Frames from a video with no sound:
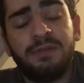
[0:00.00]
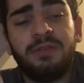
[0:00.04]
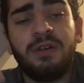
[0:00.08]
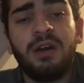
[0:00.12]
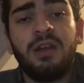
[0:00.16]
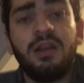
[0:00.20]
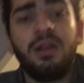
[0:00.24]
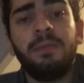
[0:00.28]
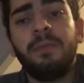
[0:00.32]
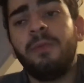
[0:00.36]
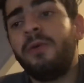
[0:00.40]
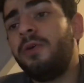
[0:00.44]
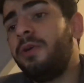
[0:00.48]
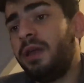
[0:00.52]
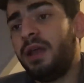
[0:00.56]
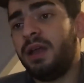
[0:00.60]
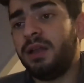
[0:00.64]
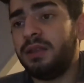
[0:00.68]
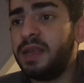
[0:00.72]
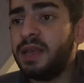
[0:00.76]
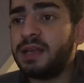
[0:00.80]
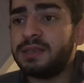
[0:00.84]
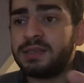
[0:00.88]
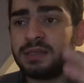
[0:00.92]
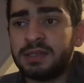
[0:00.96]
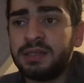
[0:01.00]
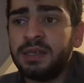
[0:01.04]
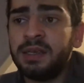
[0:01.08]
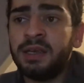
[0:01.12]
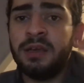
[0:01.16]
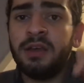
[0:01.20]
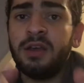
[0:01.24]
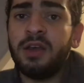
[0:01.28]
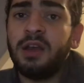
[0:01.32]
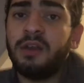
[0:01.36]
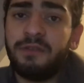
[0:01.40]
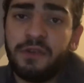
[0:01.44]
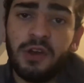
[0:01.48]
tunnel boring. And yes,
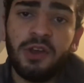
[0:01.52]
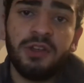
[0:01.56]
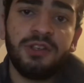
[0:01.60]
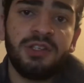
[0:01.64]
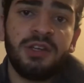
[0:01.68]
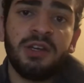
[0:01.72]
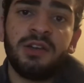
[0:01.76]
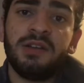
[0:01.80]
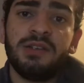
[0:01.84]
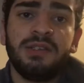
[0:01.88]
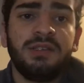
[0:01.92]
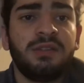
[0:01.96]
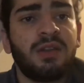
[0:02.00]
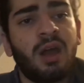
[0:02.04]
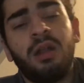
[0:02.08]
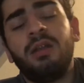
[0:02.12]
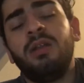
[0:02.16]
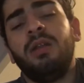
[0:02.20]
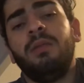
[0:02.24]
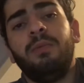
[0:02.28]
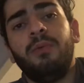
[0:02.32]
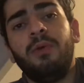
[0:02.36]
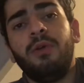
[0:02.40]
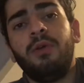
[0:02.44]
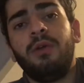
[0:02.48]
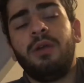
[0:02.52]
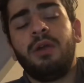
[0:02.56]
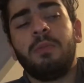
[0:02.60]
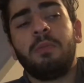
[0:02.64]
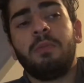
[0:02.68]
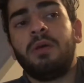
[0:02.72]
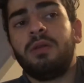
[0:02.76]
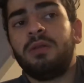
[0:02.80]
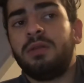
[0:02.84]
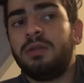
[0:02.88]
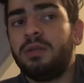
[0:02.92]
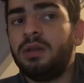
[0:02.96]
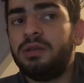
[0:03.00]
future is tunnel boring,
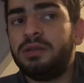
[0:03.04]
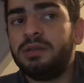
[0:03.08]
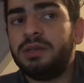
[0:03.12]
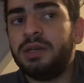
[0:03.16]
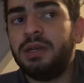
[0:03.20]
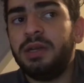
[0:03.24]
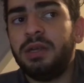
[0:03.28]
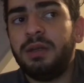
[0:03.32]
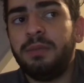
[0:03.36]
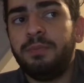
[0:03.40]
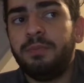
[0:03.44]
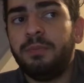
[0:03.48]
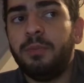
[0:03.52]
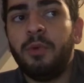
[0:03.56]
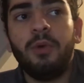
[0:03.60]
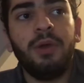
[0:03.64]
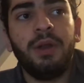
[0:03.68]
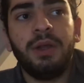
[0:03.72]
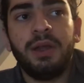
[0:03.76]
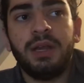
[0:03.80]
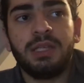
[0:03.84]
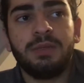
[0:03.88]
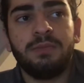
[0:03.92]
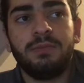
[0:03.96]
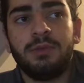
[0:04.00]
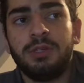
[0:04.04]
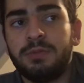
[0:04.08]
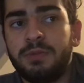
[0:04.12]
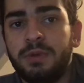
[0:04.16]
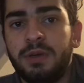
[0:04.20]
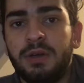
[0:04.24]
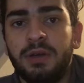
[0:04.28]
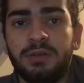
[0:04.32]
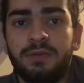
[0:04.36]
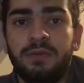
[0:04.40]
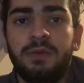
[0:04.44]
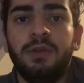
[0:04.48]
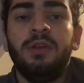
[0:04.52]
but not really boring as much,
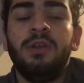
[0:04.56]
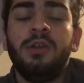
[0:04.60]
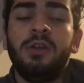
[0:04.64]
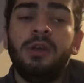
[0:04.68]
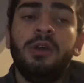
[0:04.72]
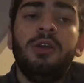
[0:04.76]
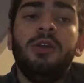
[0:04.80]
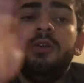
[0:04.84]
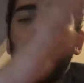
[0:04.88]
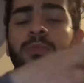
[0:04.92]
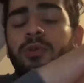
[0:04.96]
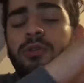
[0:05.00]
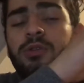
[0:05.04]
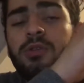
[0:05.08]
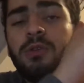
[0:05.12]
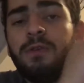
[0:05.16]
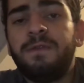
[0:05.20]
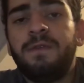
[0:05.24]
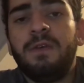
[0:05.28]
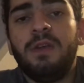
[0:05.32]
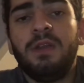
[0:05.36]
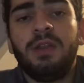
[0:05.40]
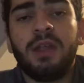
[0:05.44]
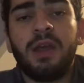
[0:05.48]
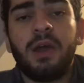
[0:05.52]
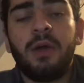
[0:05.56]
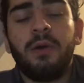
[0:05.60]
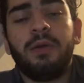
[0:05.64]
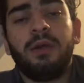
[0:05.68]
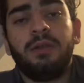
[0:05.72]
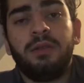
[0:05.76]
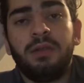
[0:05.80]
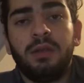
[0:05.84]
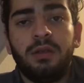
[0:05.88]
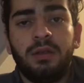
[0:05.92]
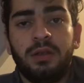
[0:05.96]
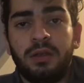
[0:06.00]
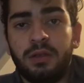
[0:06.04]
because put your feet down
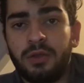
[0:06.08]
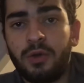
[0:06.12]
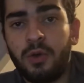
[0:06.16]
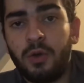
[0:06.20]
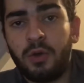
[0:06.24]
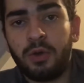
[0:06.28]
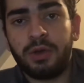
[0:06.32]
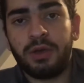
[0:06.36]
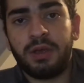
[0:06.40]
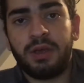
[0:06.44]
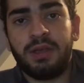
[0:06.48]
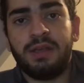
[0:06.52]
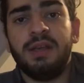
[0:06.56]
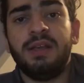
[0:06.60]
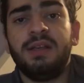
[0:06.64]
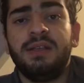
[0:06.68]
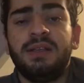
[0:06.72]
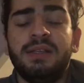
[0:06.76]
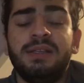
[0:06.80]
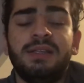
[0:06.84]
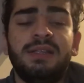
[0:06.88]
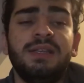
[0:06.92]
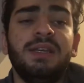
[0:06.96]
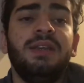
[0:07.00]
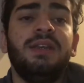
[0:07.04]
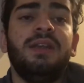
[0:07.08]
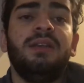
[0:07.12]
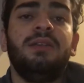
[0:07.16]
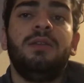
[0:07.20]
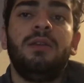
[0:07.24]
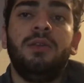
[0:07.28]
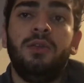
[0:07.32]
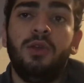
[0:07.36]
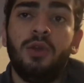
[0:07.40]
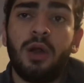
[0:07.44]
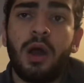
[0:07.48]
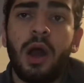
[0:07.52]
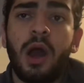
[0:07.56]
and then the torque kicks in and
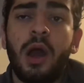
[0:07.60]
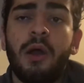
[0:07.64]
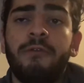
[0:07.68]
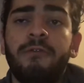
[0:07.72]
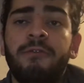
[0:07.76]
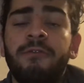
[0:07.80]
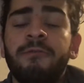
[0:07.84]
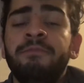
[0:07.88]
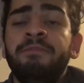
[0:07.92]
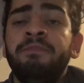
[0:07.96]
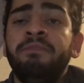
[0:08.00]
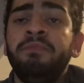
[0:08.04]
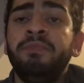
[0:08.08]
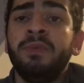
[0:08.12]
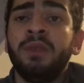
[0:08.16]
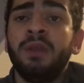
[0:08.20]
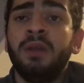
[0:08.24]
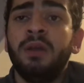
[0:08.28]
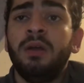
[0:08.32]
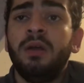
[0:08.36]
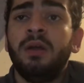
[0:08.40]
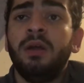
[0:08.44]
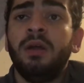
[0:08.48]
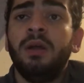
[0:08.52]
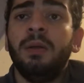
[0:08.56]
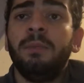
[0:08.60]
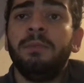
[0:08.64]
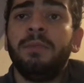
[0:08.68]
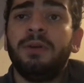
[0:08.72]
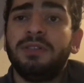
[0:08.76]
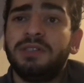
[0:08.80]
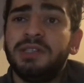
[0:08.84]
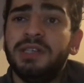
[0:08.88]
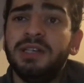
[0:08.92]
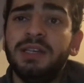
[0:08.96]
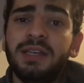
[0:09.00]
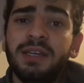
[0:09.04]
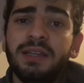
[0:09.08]
then you're off.
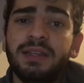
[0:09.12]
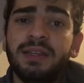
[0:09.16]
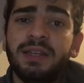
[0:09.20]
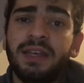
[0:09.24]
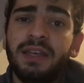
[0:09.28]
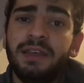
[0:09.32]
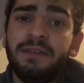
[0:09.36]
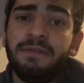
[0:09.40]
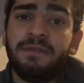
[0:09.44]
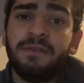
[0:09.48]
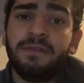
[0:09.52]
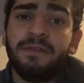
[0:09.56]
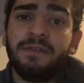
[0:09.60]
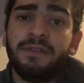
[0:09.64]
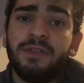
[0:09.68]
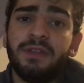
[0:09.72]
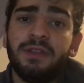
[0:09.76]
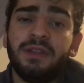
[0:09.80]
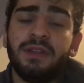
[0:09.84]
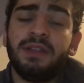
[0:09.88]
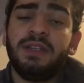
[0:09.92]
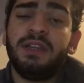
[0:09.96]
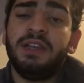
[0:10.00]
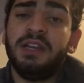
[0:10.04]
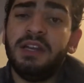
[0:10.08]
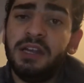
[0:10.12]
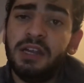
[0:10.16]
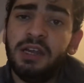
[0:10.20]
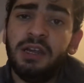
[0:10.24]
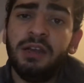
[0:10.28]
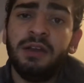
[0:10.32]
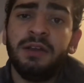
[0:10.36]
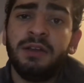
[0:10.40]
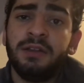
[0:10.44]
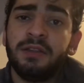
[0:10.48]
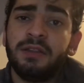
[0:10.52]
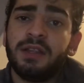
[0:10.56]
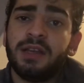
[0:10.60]
But really the
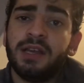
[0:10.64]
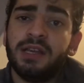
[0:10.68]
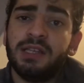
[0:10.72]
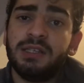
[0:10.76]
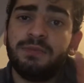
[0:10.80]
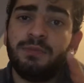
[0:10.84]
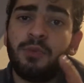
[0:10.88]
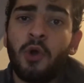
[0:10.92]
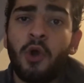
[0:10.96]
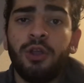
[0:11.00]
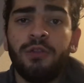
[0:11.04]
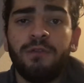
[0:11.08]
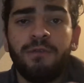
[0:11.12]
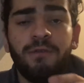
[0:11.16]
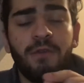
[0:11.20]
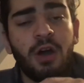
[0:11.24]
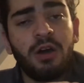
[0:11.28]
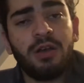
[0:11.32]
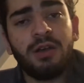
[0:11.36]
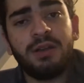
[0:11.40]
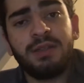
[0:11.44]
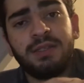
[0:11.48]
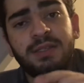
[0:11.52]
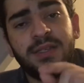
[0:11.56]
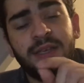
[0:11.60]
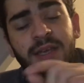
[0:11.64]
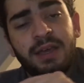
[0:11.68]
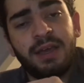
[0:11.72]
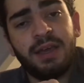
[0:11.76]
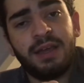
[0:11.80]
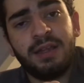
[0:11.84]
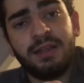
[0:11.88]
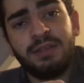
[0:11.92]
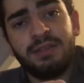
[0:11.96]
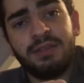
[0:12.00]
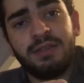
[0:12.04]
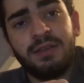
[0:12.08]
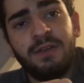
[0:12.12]
E53 is 0.1
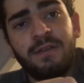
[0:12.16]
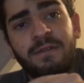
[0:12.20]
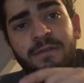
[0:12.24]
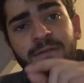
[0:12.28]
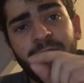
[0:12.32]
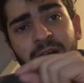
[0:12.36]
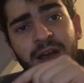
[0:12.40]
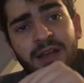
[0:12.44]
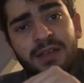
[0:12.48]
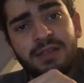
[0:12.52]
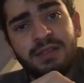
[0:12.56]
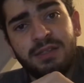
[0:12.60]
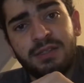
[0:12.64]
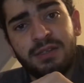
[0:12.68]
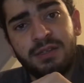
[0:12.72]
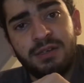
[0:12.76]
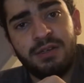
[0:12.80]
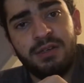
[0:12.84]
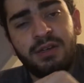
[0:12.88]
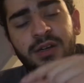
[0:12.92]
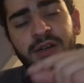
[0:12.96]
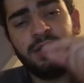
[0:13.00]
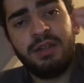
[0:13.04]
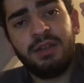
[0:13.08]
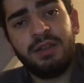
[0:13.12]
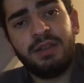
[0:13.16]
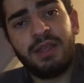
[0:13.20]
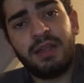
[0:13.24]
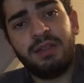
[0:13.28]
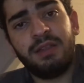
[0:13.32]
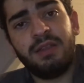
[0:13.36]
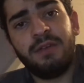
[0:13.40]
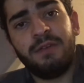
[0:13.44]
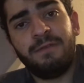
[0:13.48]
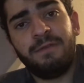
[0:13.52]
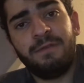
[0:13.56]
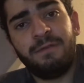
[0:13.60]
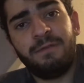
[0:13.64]
second faster
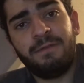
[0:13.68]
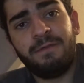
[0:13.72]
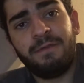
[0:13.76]
than the